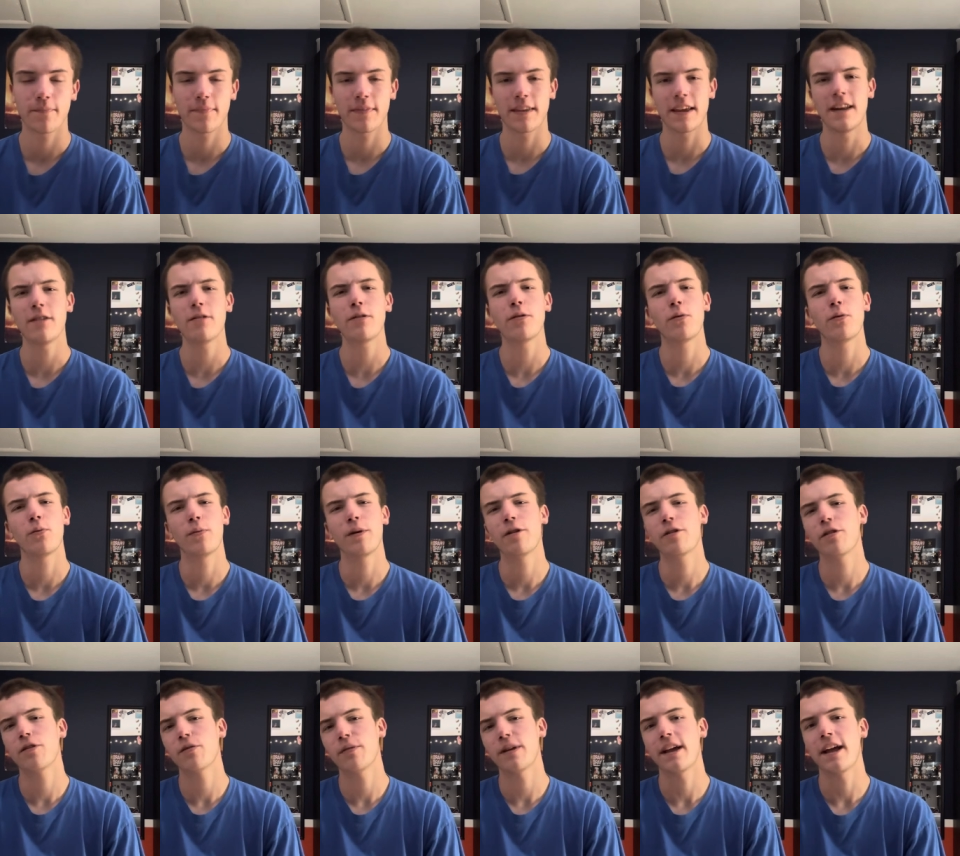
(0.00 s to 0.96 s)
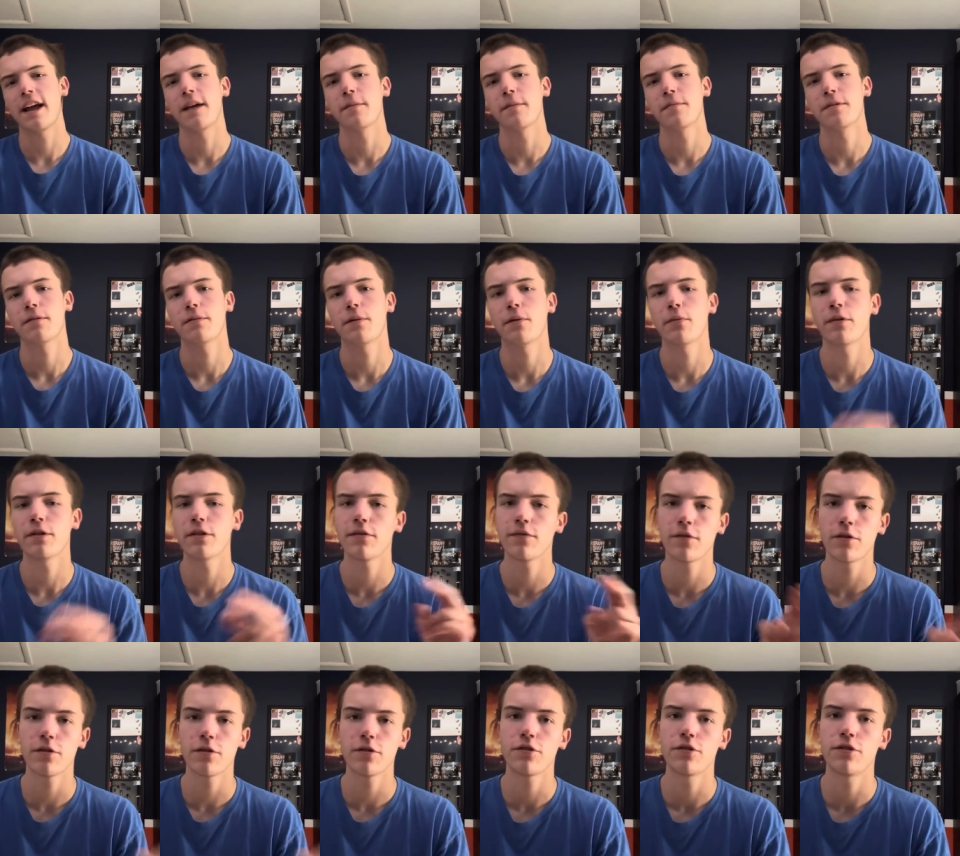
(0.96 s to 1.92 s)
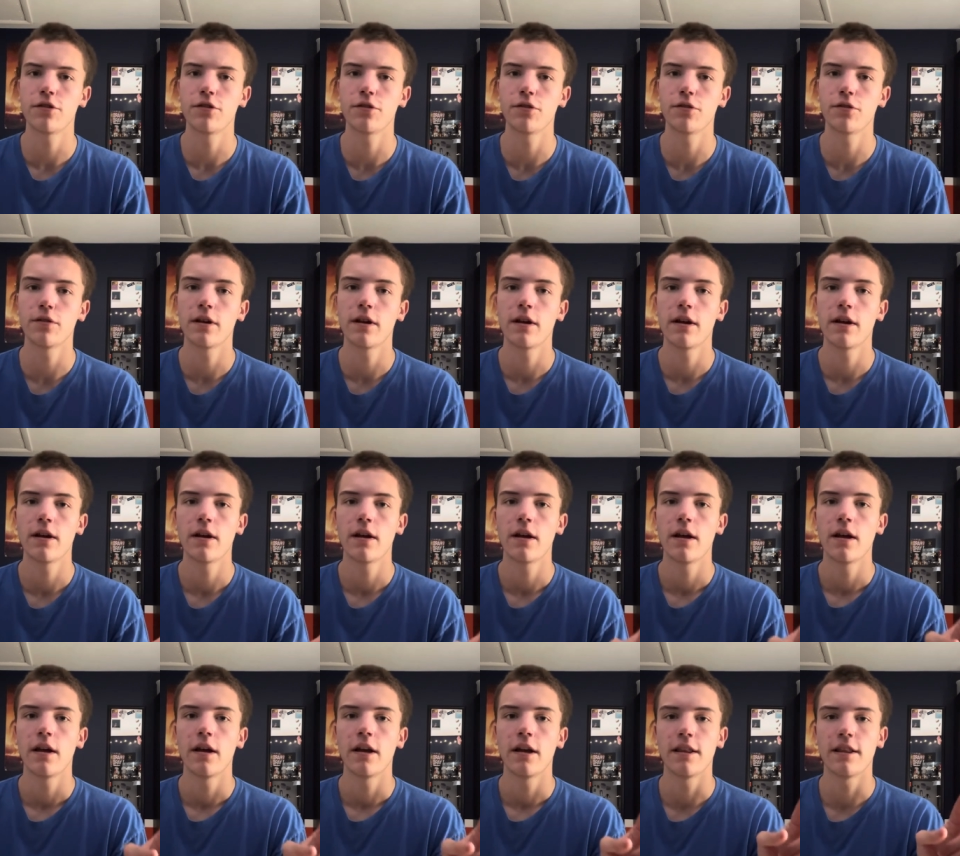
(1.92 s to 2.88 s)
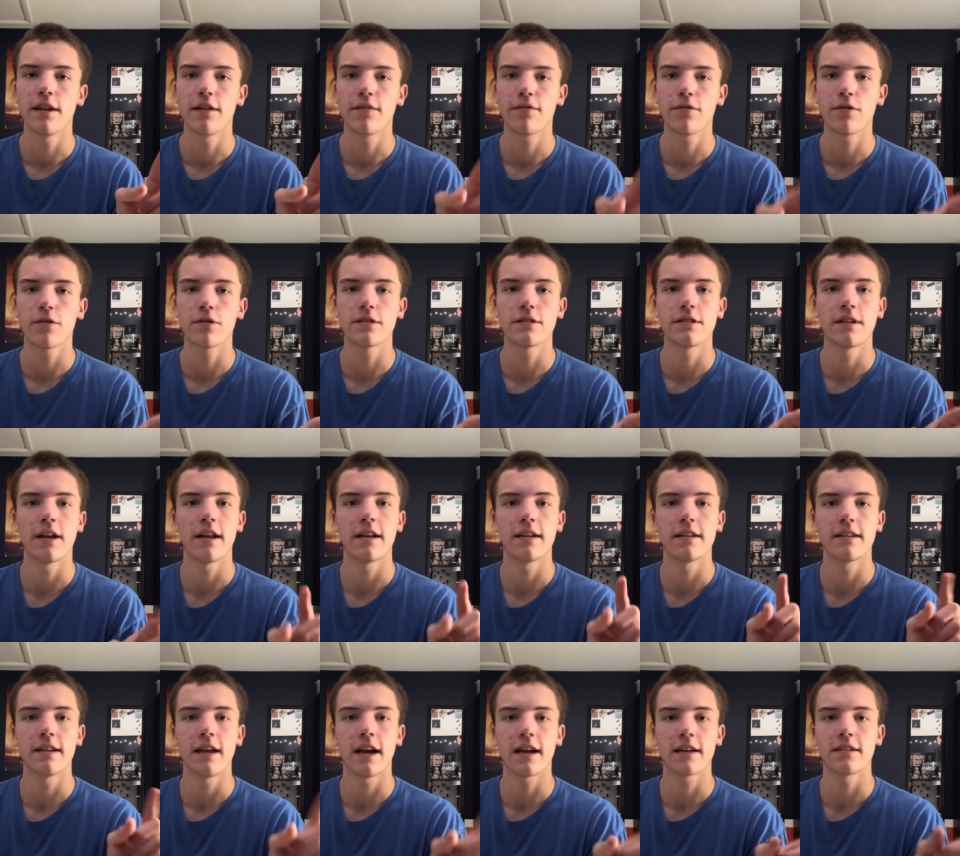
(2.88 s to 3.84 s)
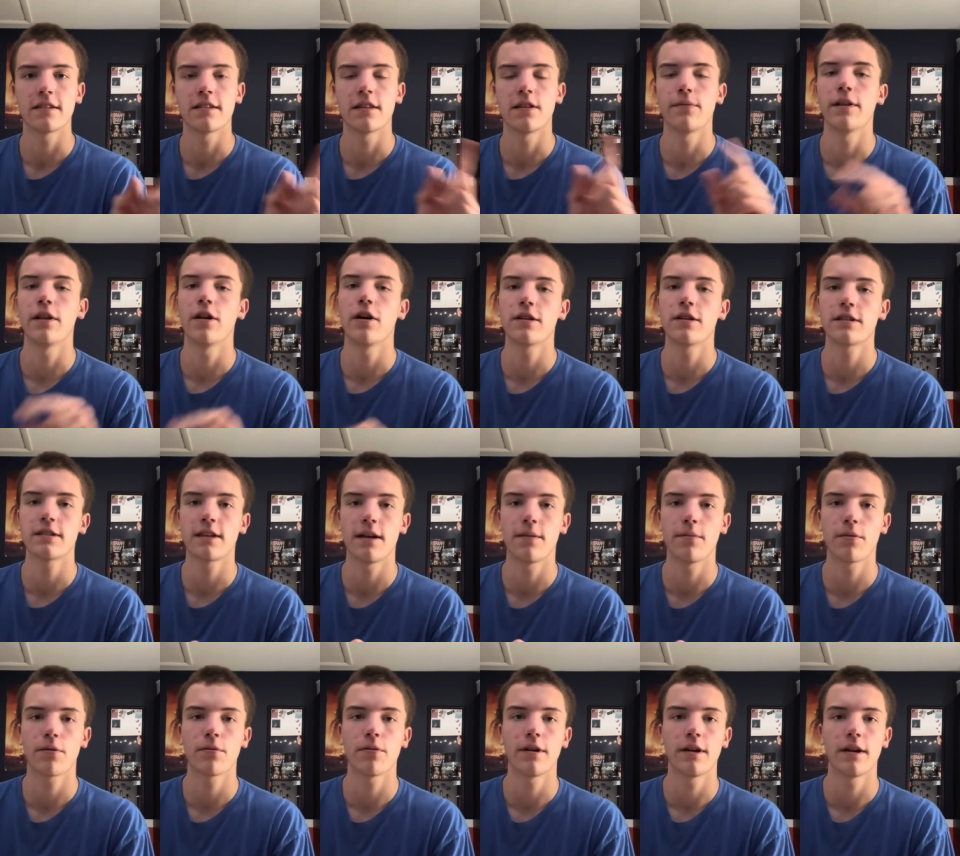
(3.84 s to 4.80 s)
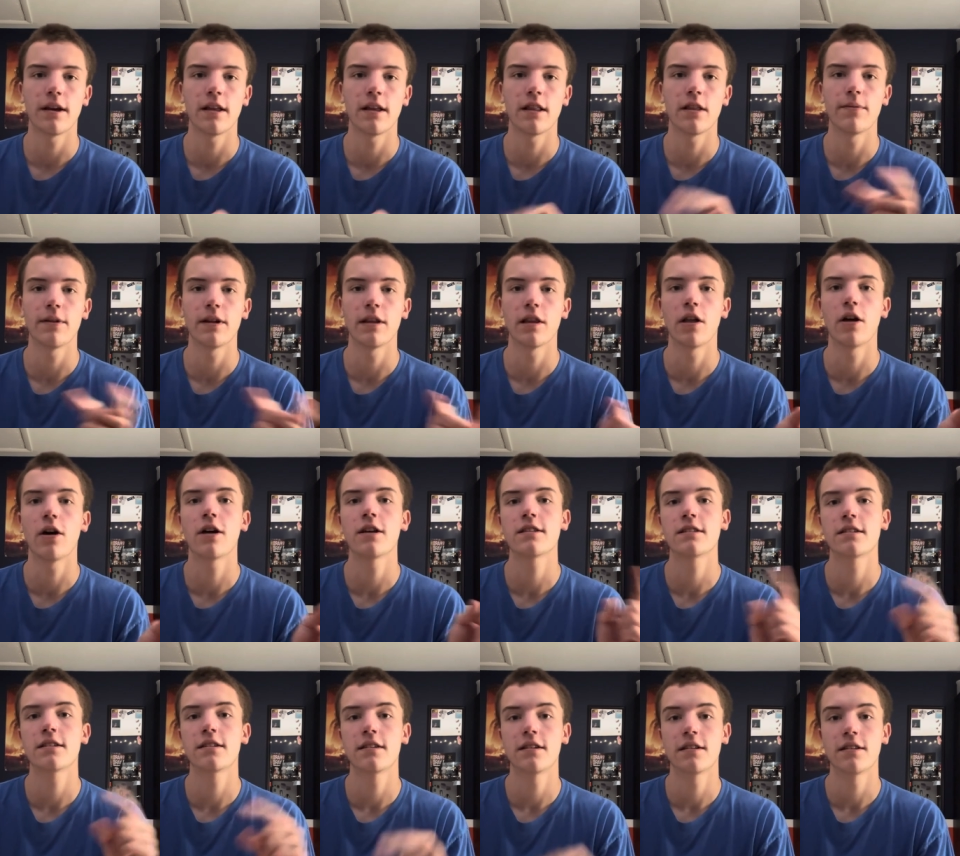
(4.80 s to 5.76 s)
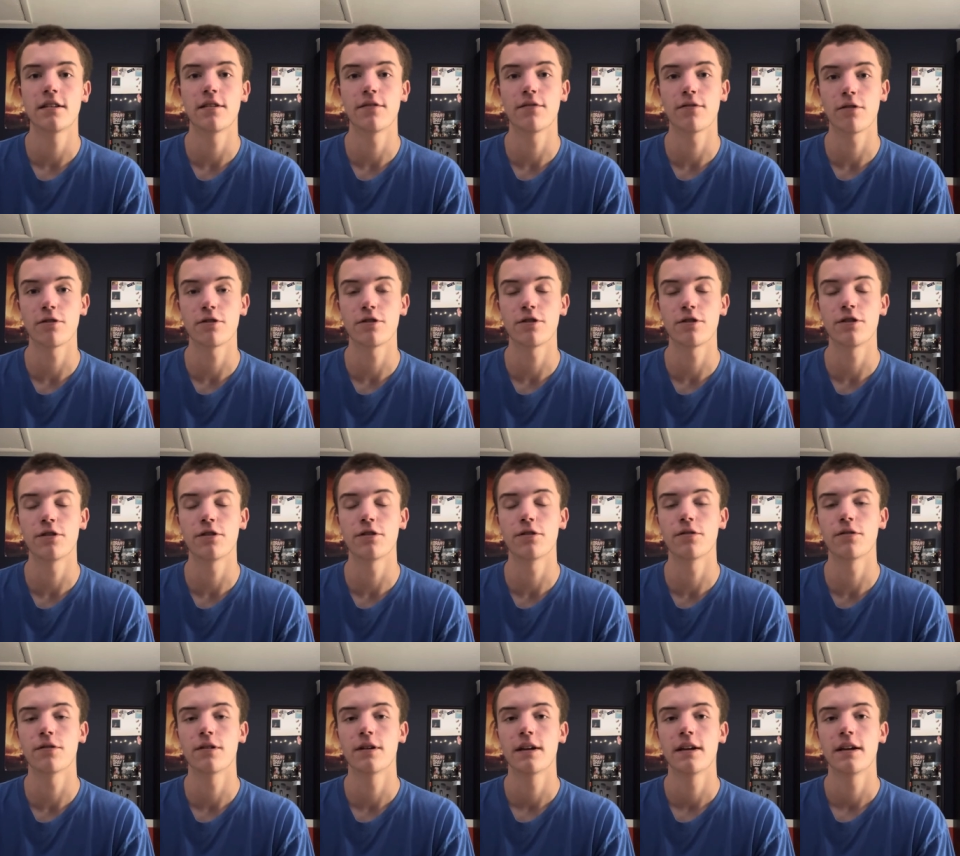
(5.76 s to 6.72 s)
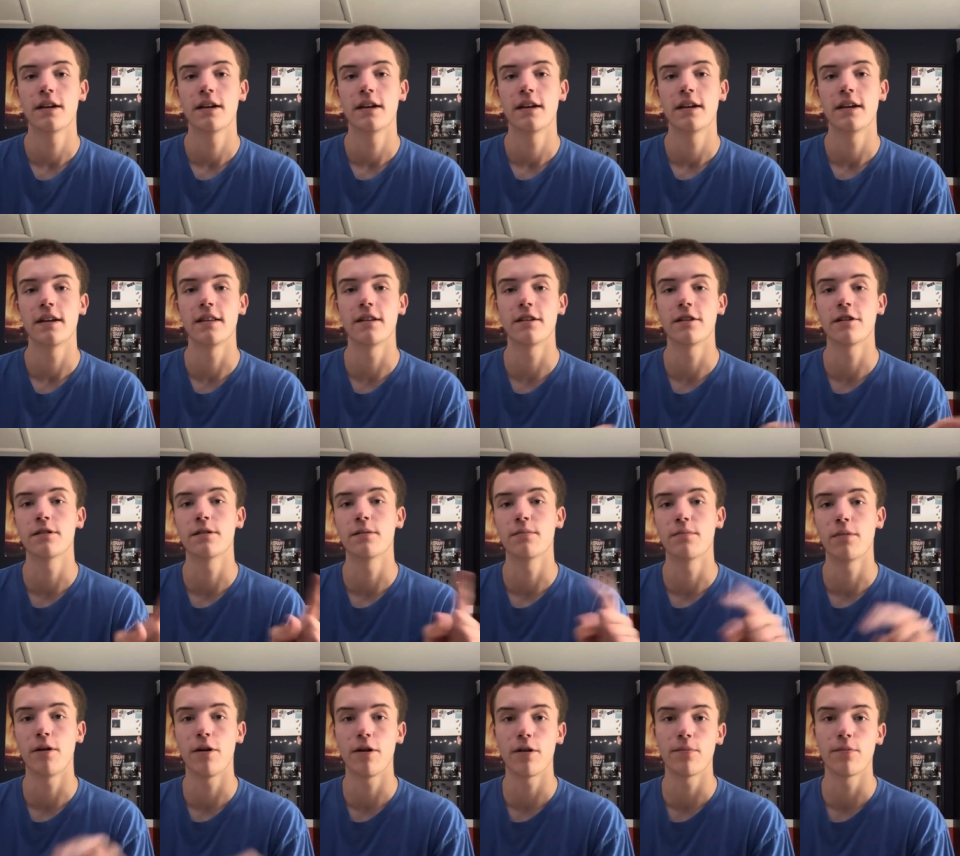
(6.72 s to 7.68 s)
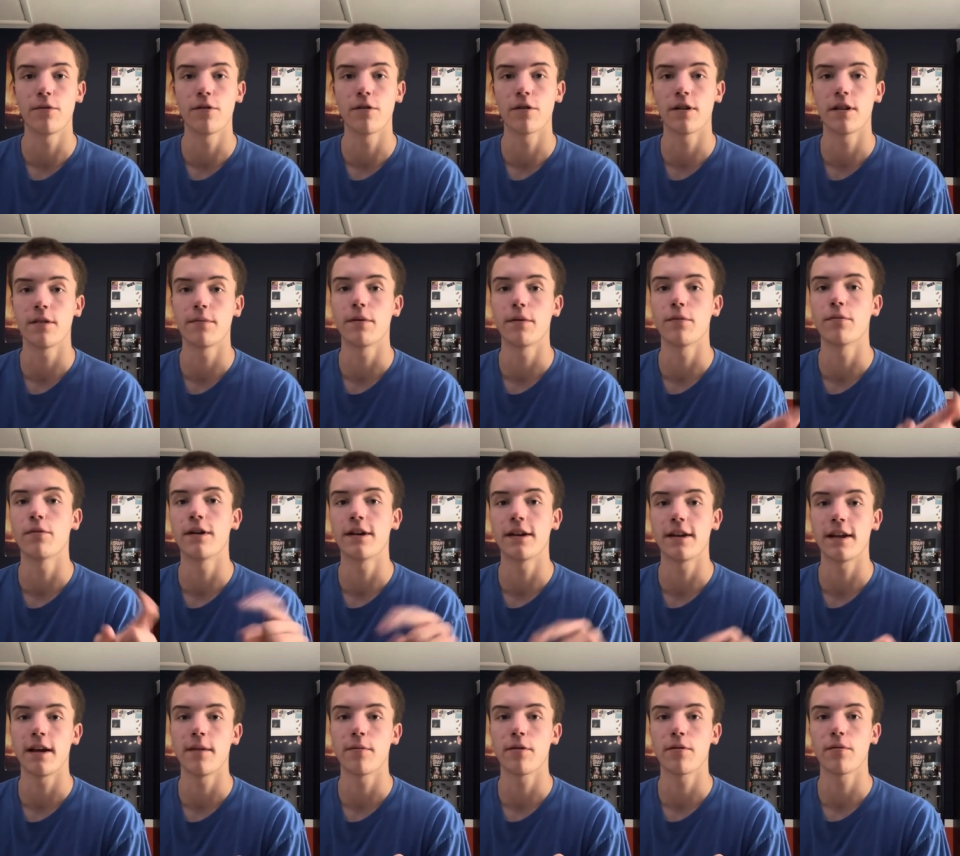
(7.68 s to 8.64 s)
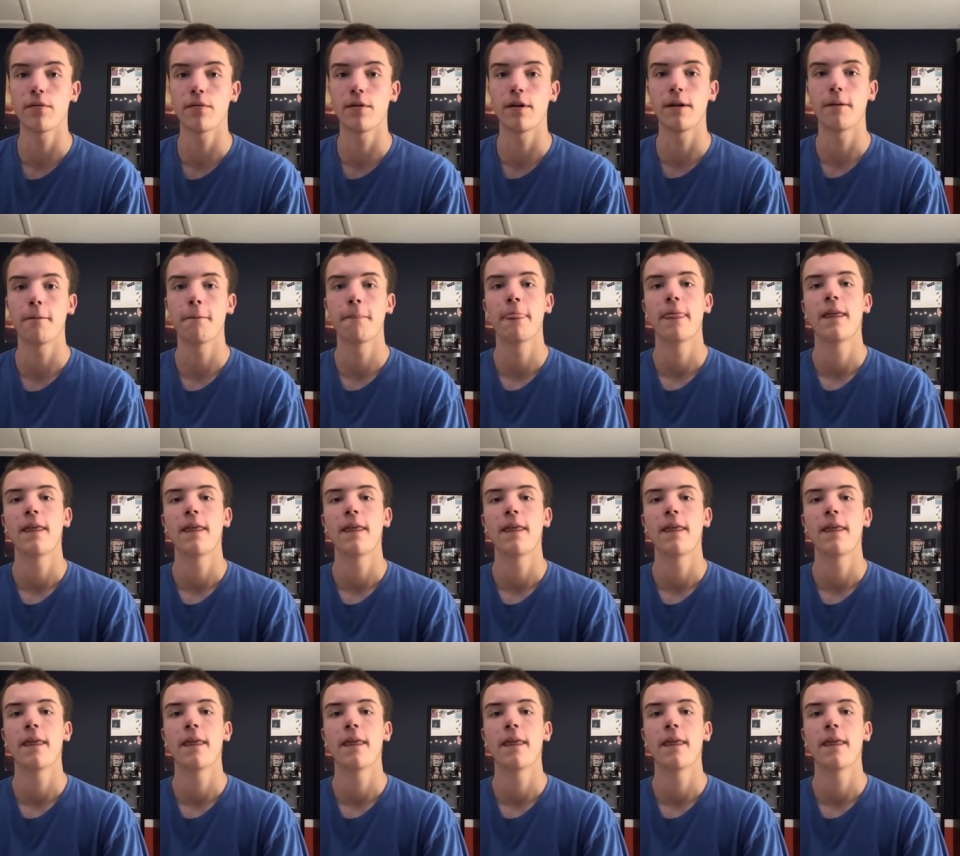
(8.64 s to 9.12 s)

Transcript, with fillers: And they were a weird three games. Like we won the first two, in that first set in Texas, and then we lost game three, and then we lost the first two in the series in Baltimore, and then we won game three.